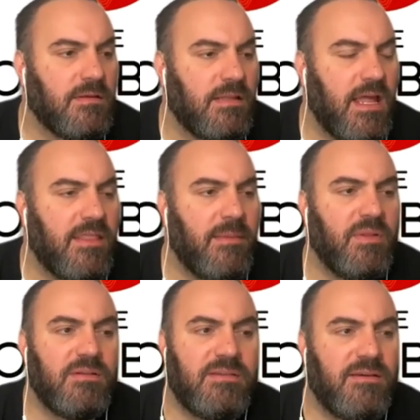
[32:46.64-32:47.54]
lot of that
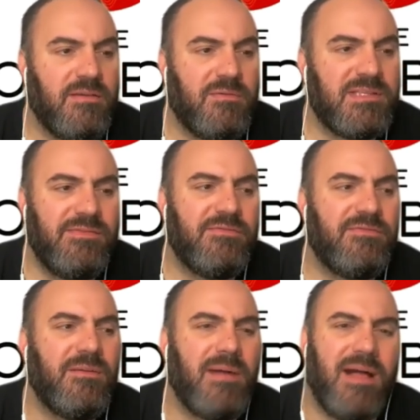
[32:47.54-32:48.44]
military wasn't even
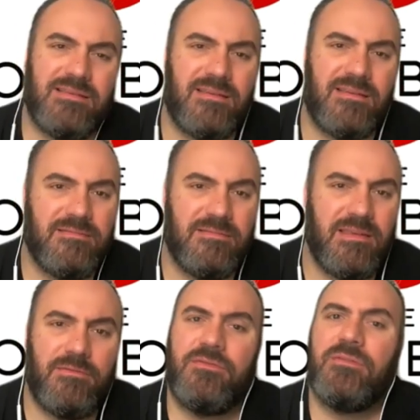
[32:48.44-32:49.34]
from Bosnia.
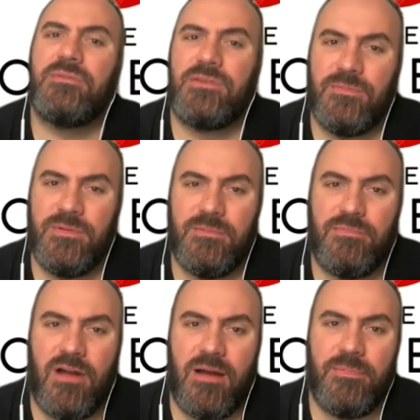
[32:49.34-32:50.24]
They were from Serbia
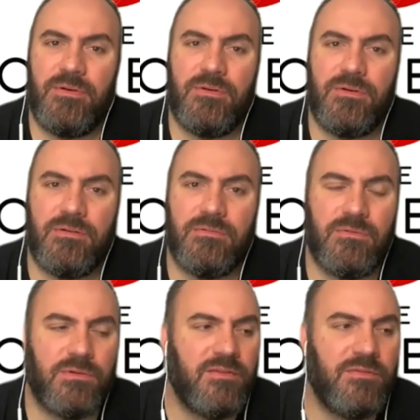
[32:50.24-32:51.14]
proper or
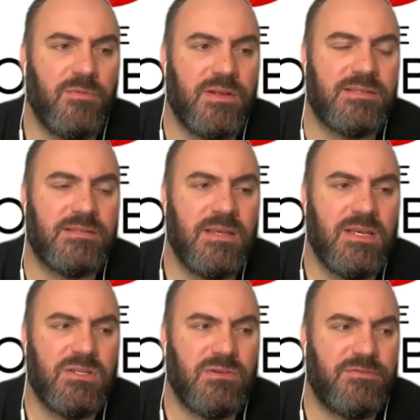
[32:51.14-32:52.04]
whatever it was.
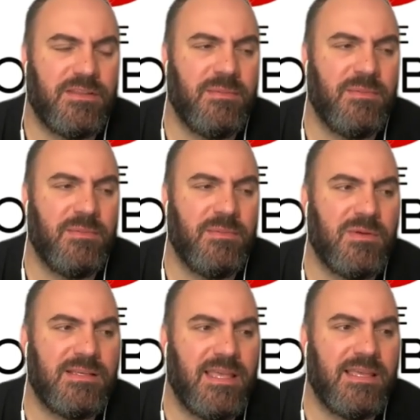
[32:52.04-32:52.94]
So for them, it
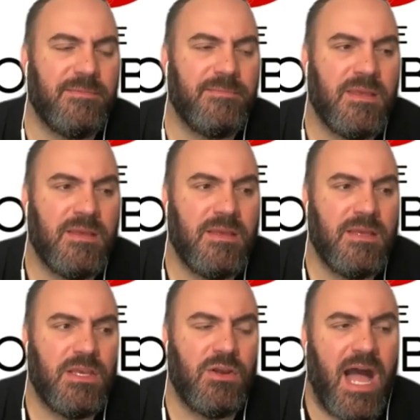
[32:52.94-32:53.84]
wasn't like,
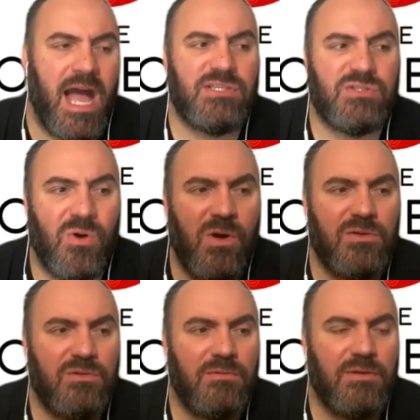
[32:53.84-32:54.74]
I
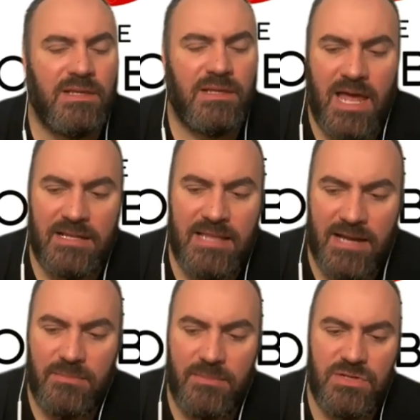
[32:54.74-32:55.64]
saw in a lot of
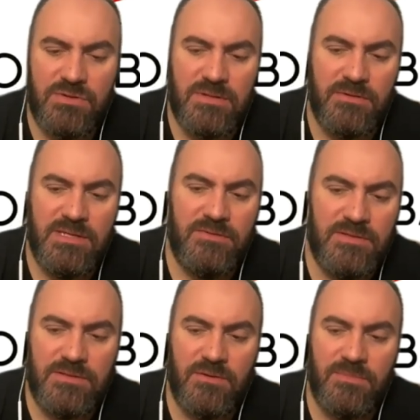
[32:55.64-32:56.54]
documentaries, there was even
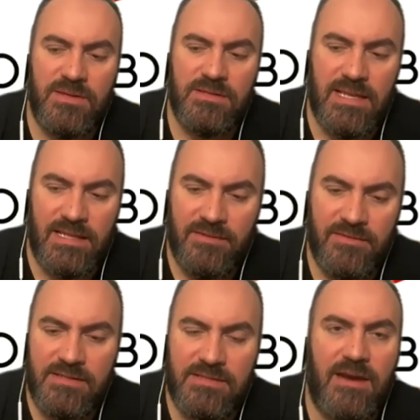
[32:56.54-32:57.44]
Serbians that
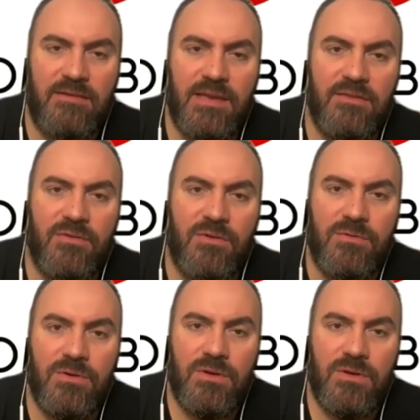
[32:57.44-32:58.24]
lived in Sarajevo